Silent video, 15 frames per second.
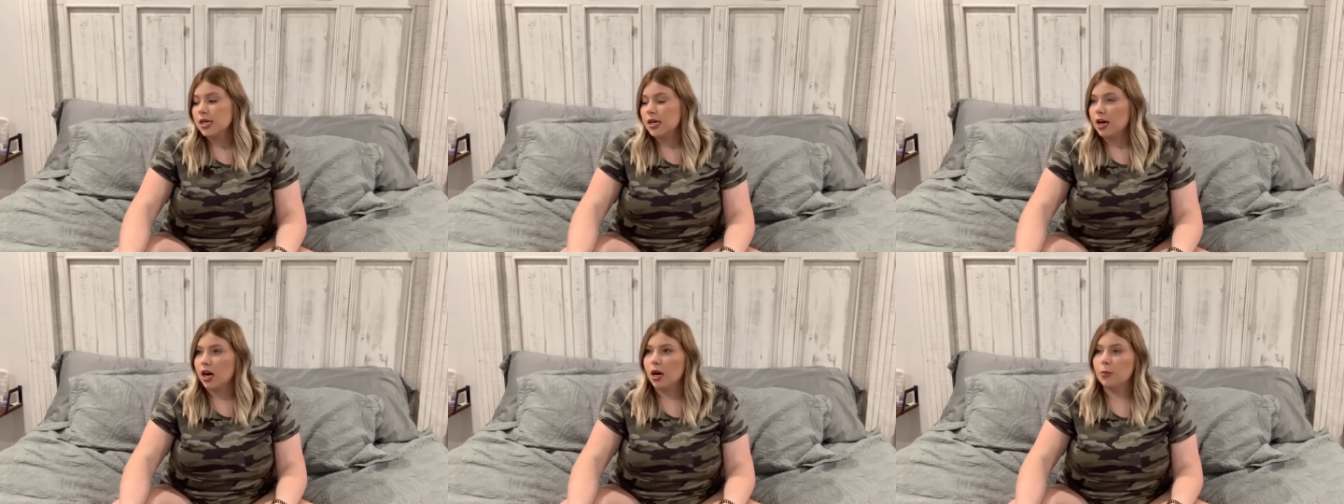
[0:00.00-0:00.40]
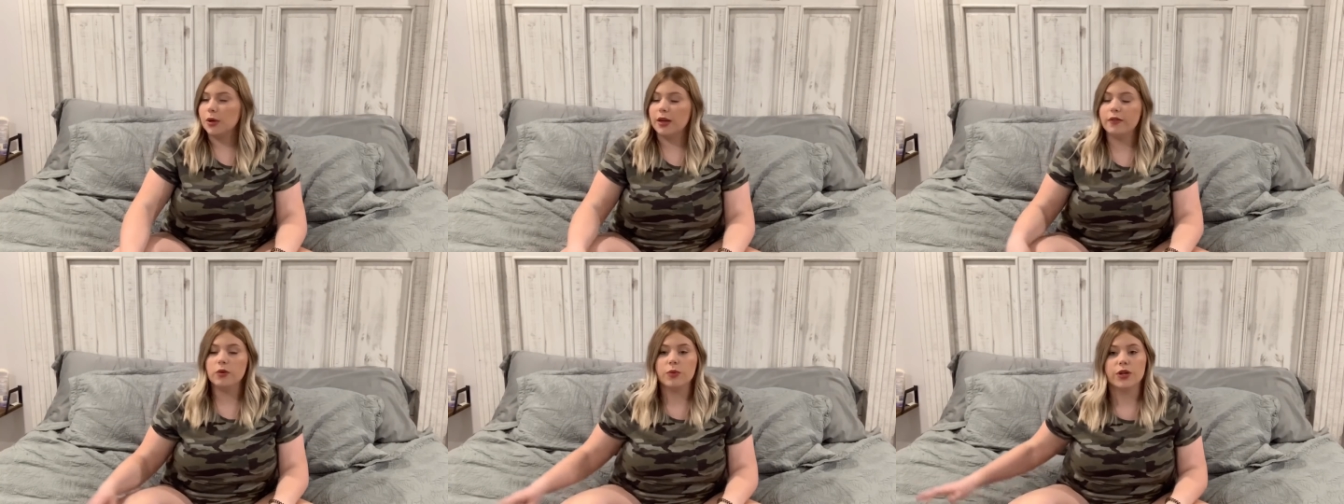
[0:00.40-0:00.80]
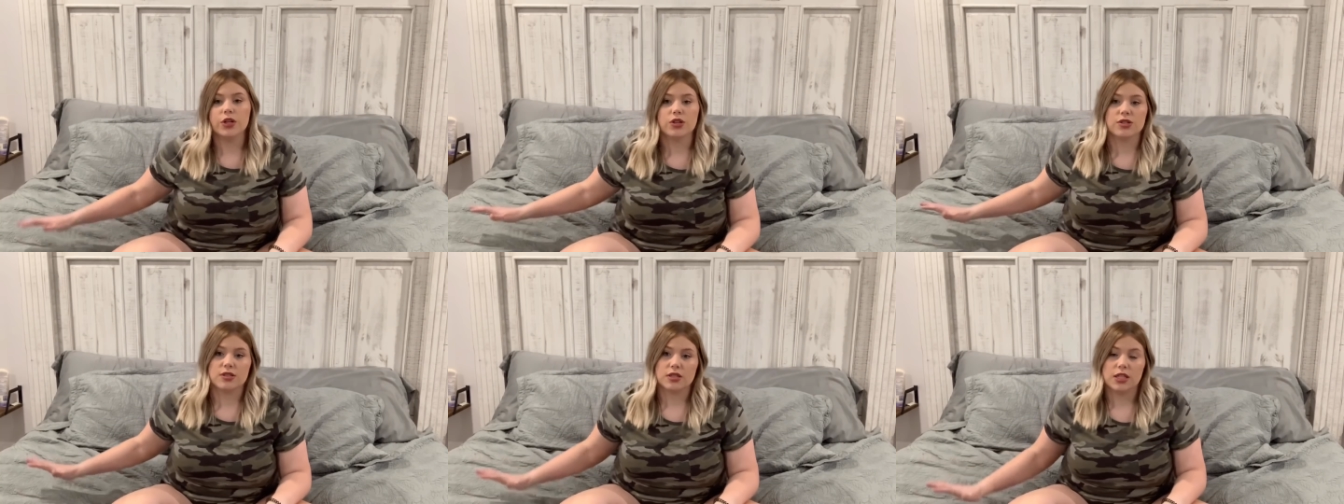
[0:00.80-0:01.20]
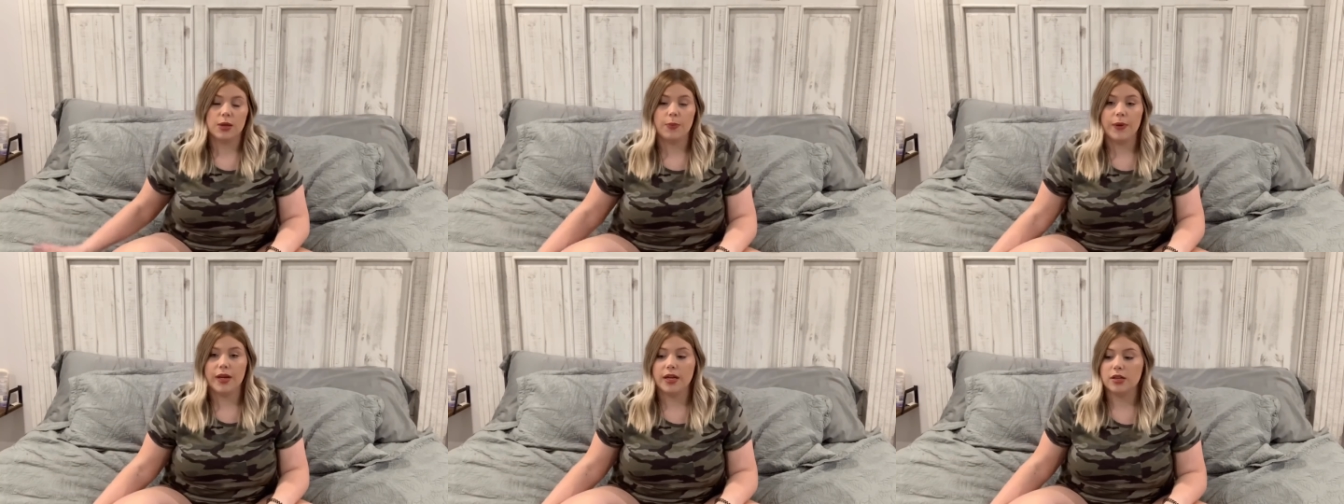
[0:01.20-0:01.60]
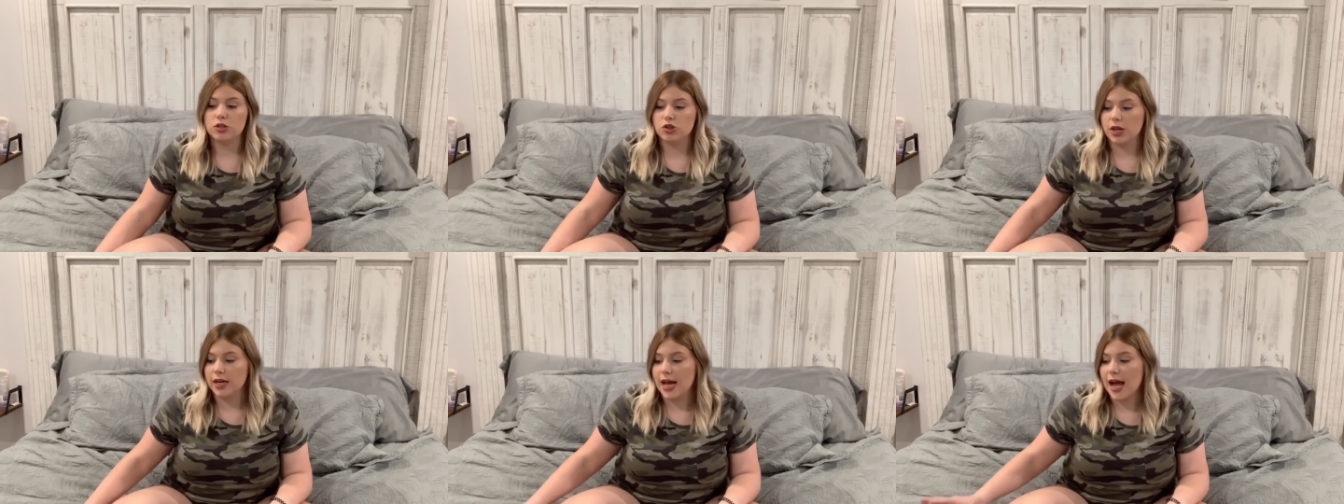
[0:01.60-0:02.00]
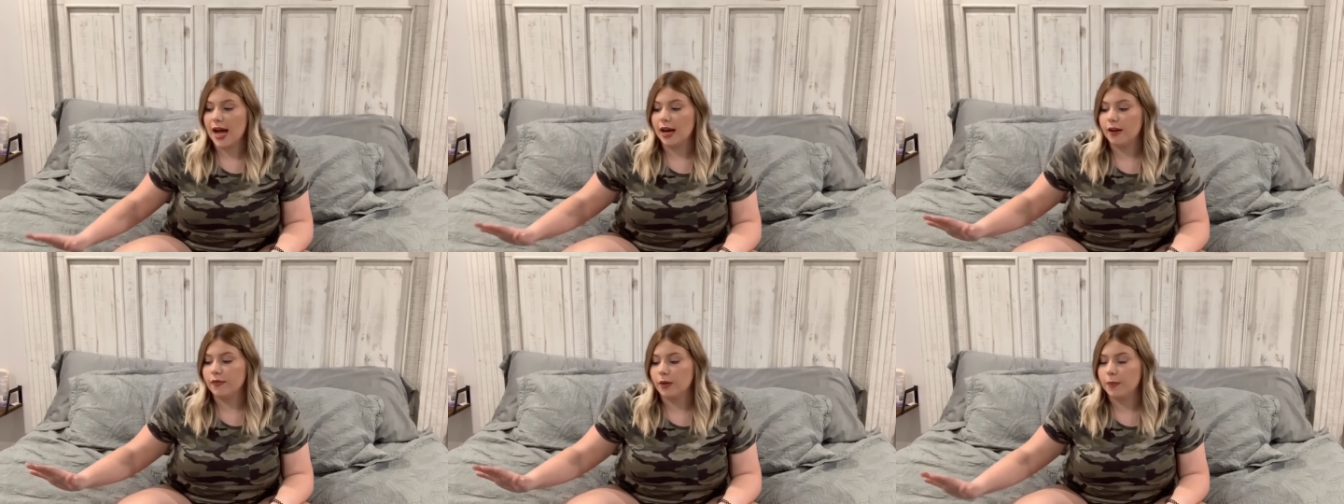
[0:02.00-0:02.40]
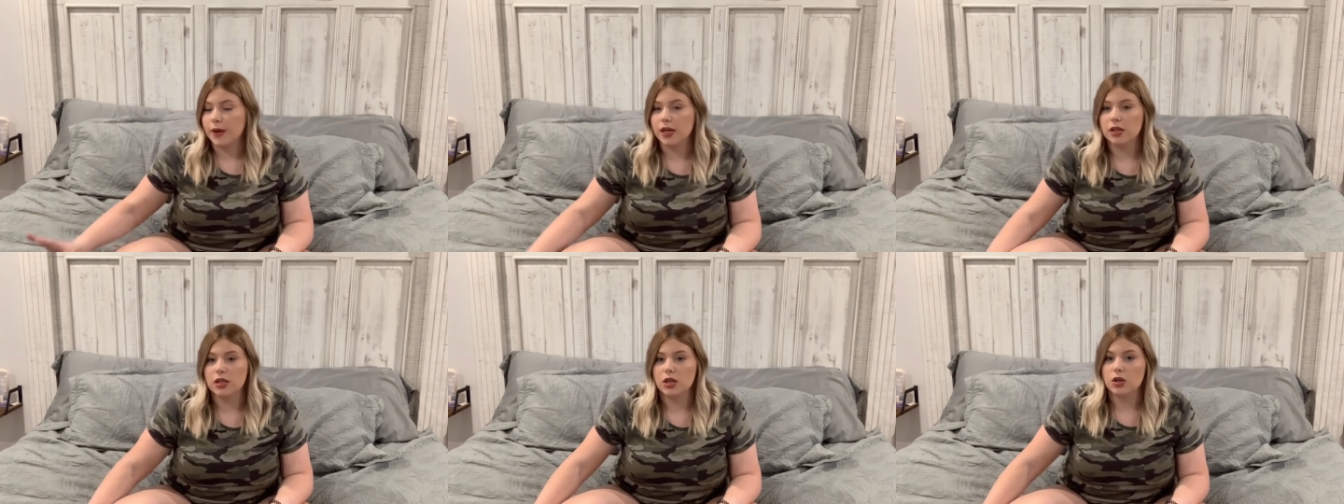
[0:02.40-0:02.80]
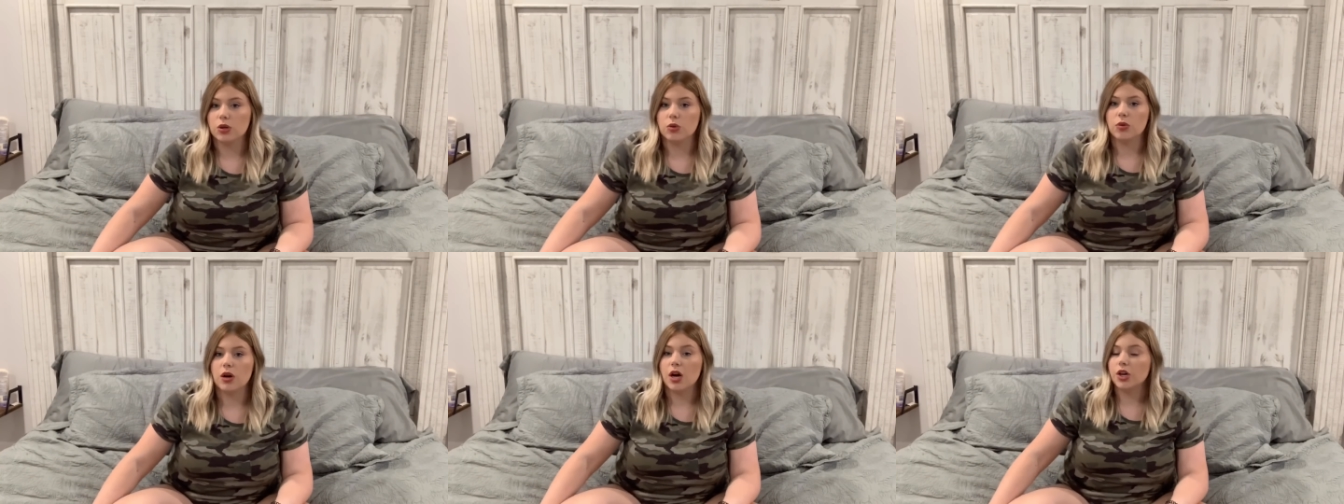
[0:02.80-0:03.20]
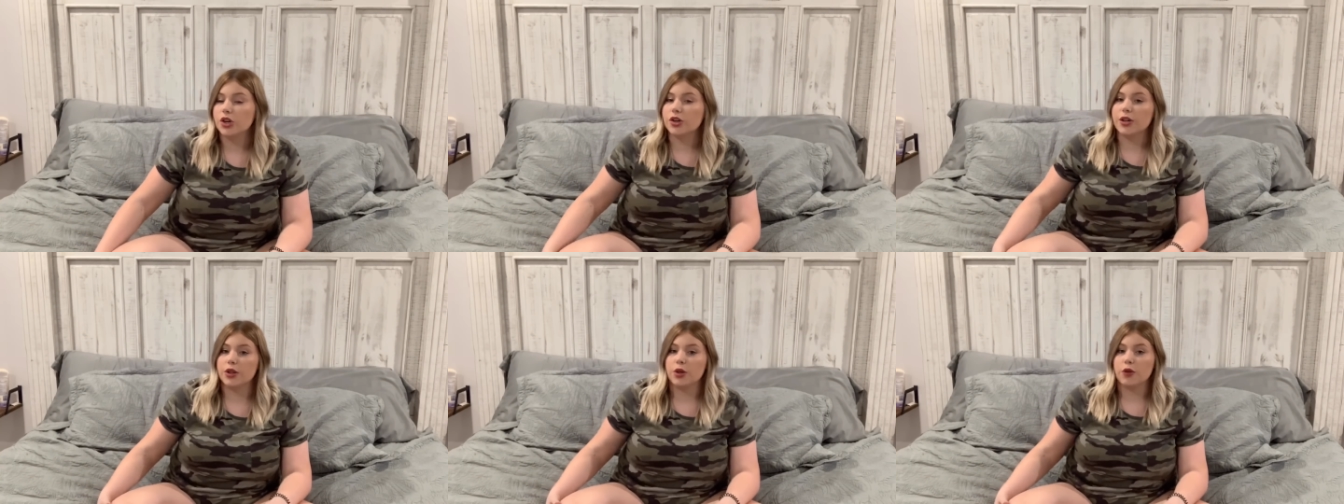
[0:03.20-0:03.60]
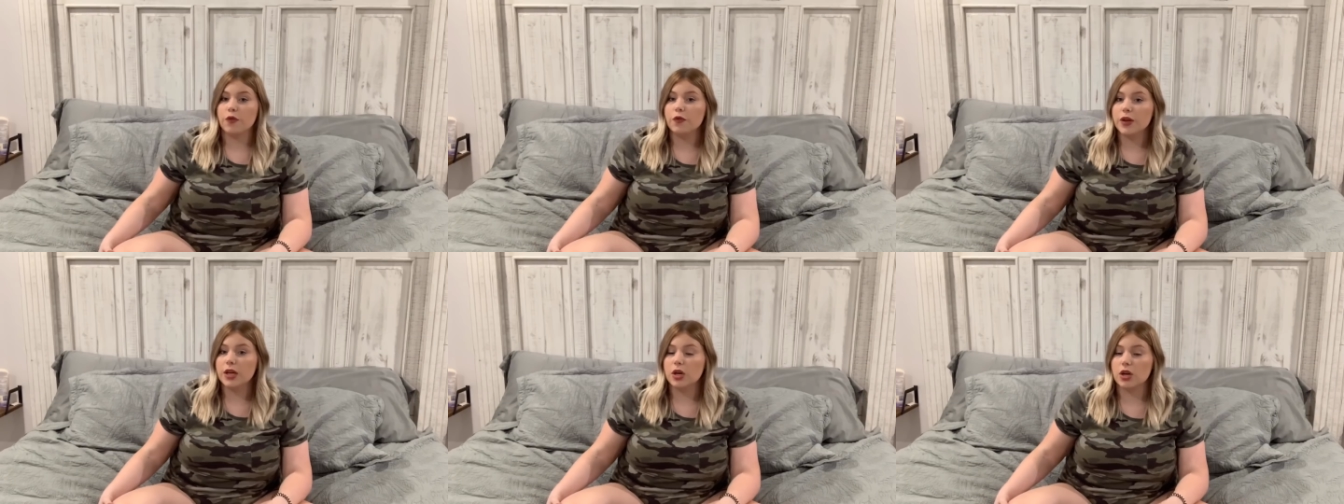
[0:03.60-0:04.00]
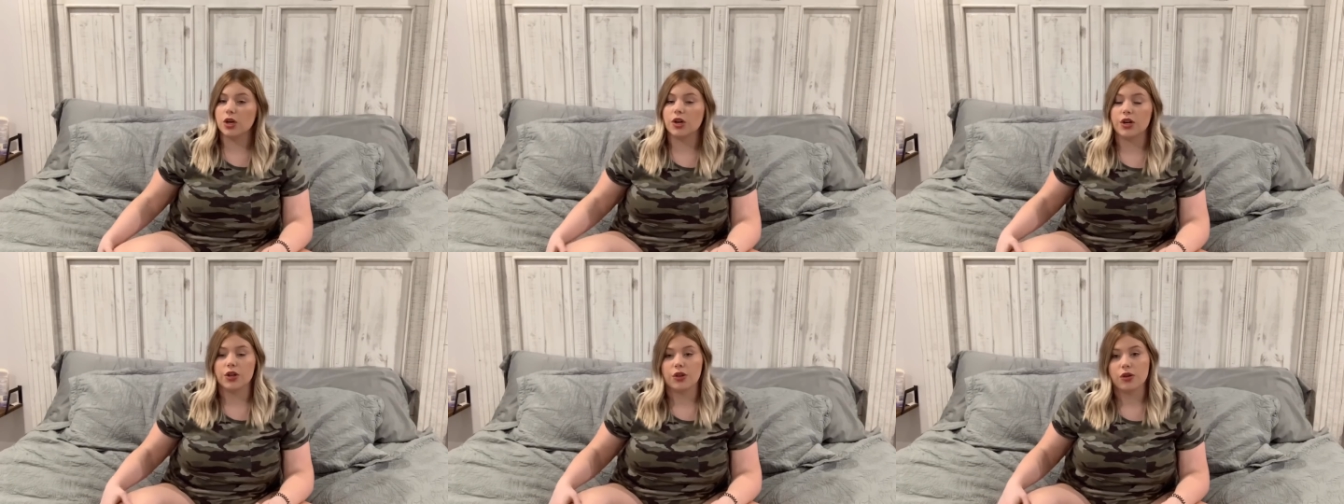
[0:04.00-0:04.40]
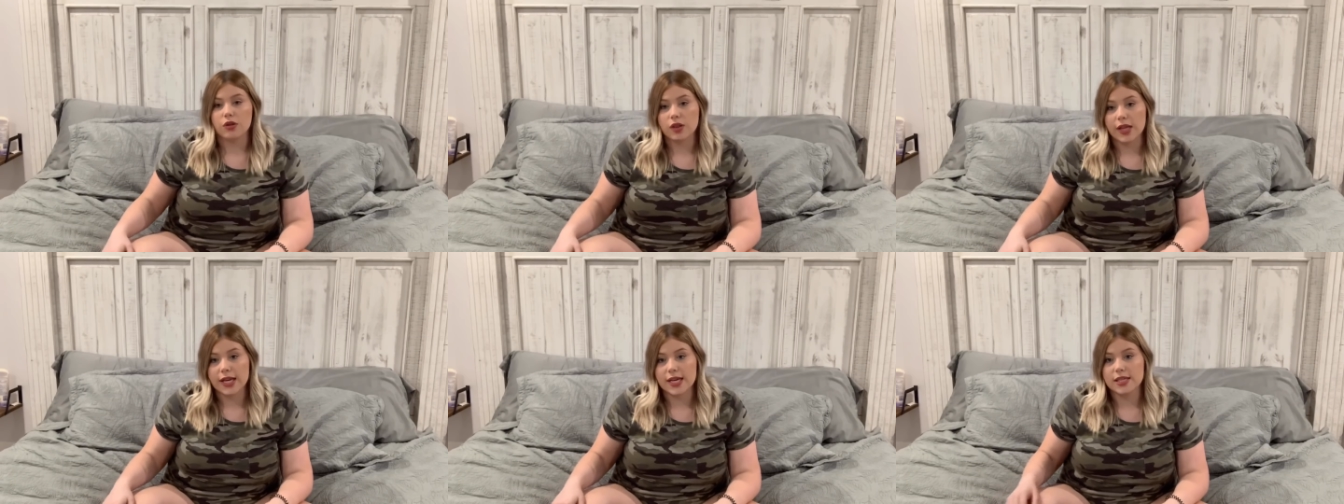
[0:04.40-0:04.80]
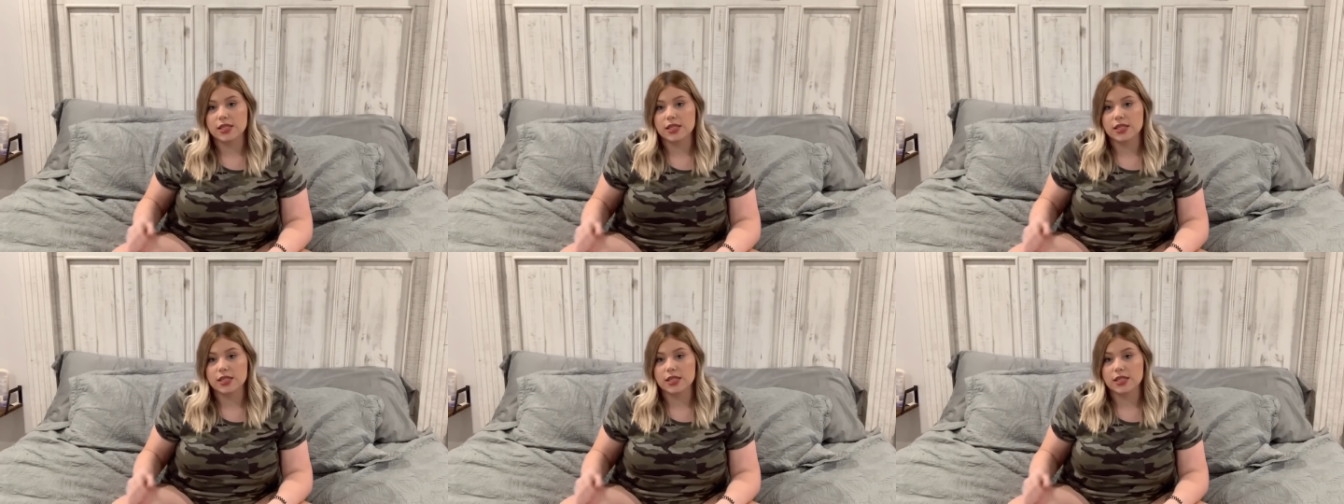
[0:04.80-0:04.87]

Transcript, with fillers: Um, even when you're sleeping, try to have a pillow underneath your feet or underneath your legs.